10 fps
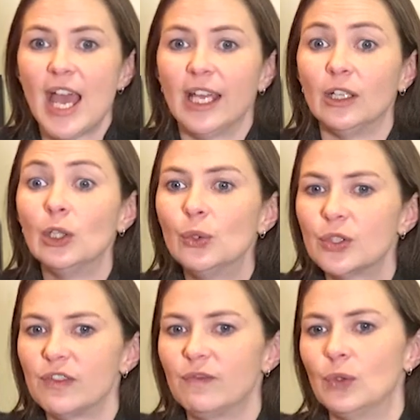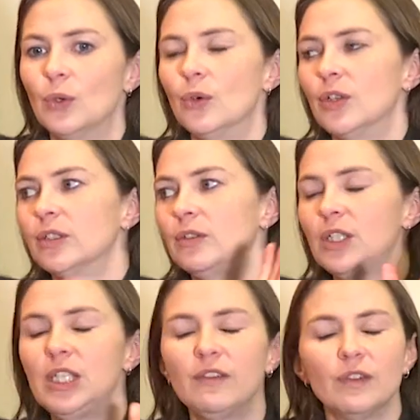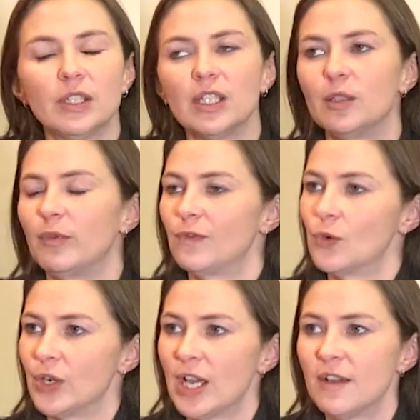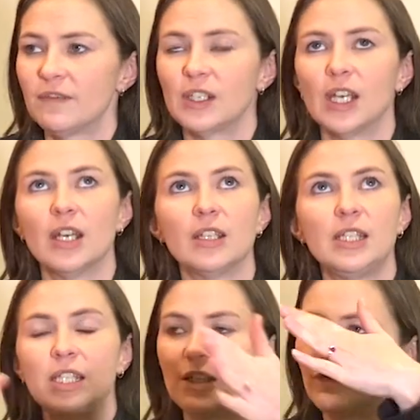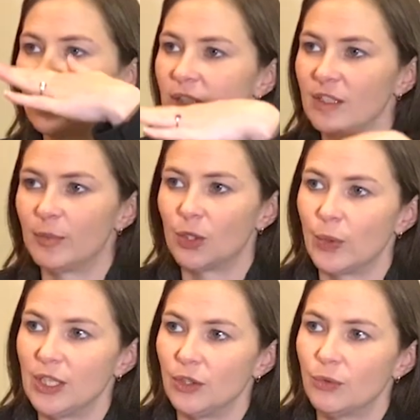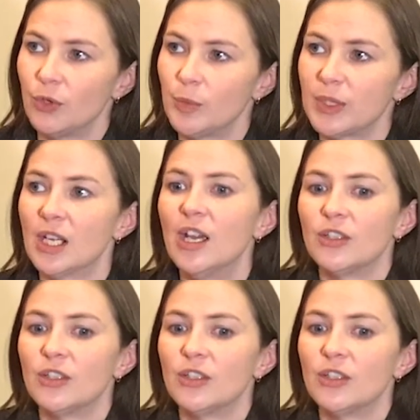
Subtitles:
and looked for differences before and after, differences between the groups,